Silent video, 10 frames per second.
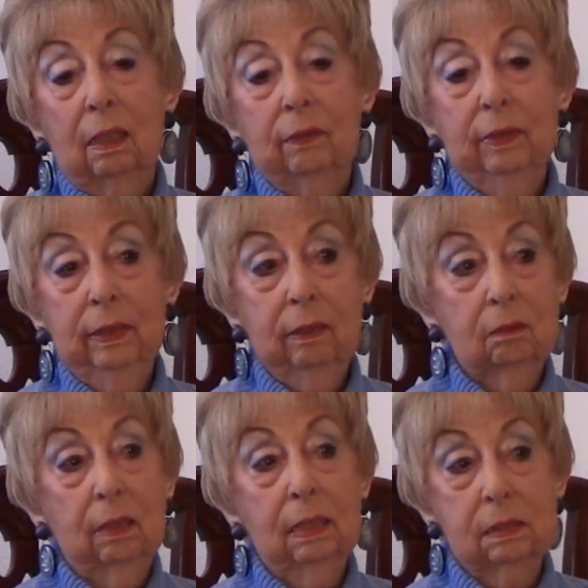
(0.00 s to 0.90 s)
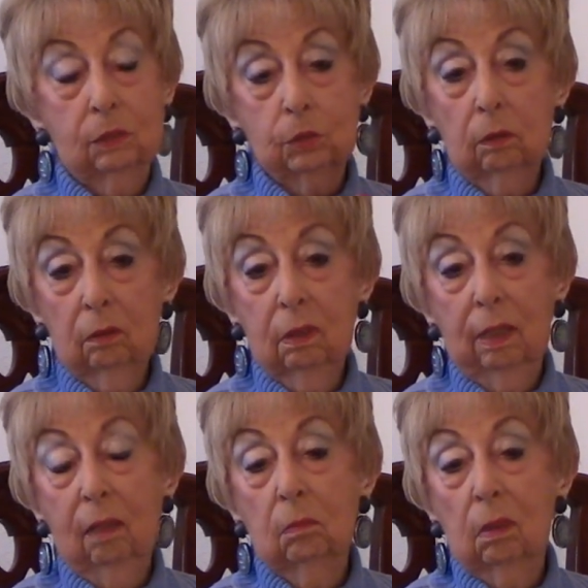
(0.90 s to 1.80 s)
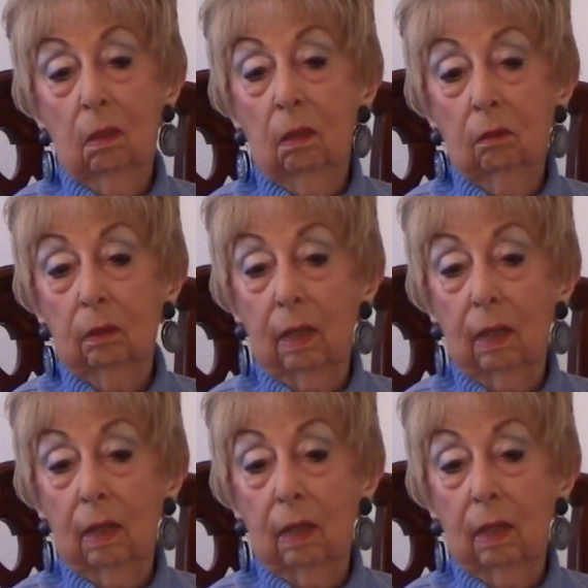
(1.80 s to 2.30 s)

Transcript: then as the children came along,